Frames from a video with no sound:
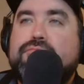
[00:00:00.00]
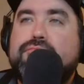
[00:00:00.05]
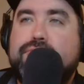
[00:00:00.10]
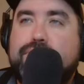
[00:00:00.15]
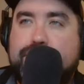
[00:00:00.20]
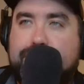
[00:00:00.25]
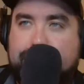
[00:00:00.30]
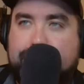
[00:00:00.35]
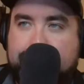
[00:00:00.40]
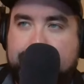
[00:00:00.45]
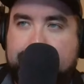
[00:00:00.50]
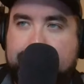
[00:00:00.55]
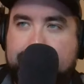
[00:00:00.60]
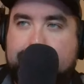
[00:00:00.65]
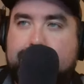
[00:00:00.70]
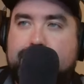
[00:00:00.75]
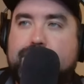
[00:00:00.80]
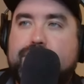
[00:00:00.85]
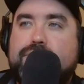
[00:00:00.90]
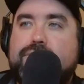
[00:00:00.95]

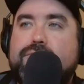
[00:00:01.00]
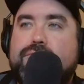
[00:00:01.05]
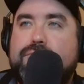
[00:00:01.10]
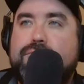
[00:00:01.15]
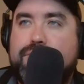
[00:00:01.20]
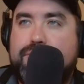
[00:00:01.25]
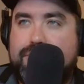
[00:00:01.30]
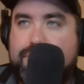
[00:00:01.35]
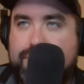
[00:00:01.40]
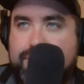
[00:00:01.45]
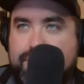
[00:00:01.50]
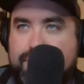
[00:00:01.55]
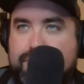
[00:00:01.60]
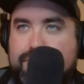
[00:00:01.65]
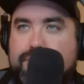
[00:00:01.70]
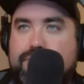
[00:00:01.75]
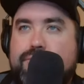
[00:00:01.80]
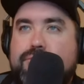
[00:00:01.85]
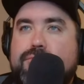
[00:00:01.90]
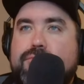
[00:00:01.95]

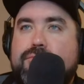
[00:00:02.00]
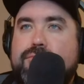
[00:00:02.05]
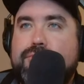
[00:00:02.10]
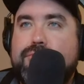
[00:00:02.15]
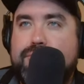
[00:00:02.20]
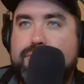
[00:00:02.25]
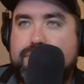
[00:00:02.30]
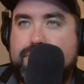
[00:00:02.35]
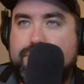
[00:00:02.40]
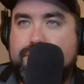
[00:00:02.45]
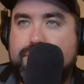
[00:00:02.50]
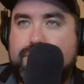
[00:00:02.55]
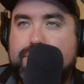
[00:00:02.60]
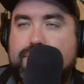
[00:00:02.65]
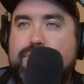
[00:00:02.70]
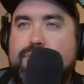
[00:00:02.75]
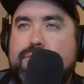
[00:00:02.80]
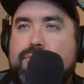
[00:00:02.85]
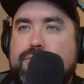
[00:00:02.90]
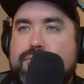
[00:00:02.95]

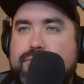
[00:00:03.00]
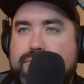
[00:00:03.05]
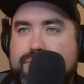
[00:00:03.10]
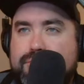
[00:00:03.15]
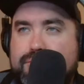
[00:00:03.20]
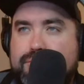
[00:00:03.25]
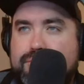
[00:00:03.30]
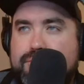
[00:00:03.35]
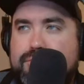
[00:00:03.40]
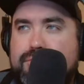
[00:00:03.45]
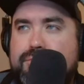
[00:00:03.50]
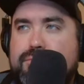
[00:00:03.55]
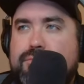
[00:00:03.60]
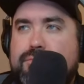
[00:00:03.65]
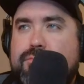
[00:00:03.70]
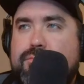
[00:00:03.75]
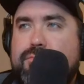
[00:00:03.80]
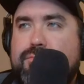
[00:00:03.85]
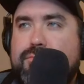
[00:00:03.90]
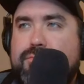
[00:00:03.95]

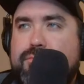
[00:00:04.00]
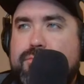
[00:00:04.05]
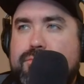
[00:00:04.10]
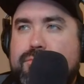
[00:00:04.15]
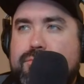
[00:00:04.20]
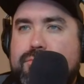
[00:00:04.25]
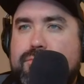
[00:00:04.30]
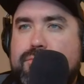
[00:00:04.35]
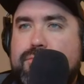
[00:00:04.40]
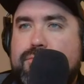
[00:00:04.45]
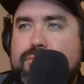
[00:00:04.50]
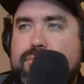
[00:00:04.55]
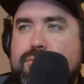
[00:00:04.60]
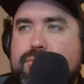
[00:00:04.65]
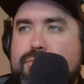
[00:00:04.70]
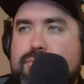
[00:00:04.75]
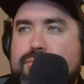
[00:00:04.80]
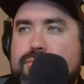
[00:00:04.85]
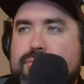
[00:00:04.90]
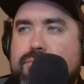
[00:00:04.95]

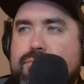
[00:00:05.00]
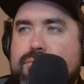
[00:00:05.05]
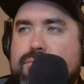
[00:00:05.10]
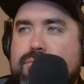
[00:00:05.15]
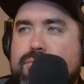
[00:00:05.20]
The person shown says nothing.